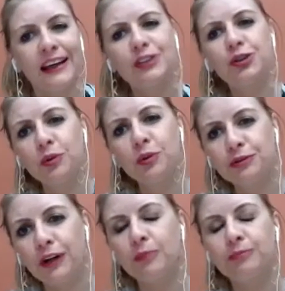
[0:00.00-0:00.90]
It sort
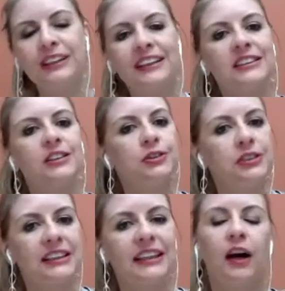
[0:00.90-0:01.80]
of appears to
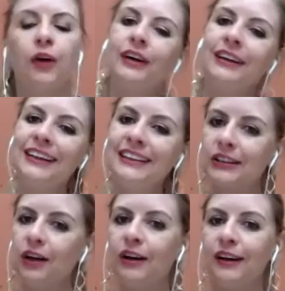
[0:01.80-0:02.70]
see, okay,
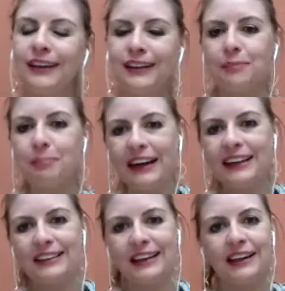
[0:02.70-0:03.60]
these, uh, the
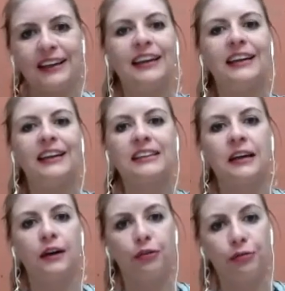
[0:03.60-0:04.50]
paint here is
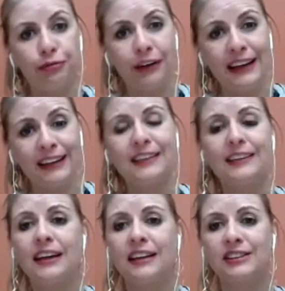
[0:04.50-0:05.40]

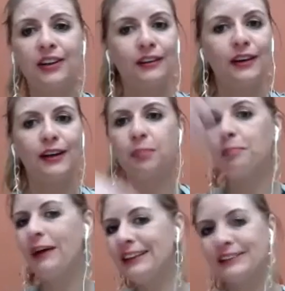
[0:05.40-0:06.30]
faded. It's not like
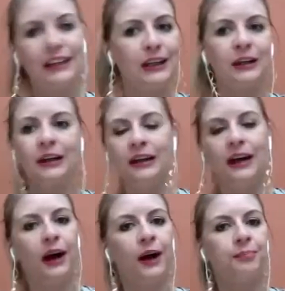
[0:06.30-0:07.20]
painting
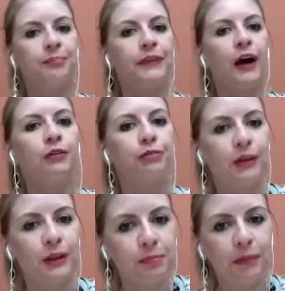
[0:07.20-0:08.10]
um, over
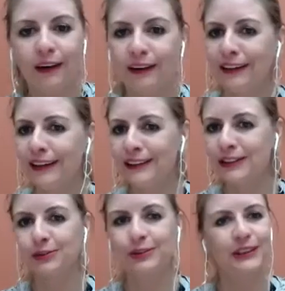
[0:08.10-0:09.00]
it by
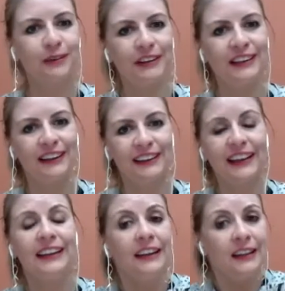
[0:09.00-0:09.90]
kids or something like
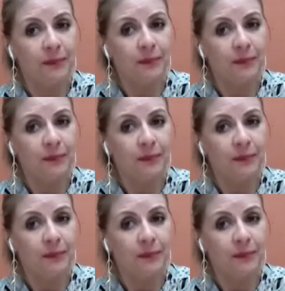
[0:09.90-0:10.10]
that.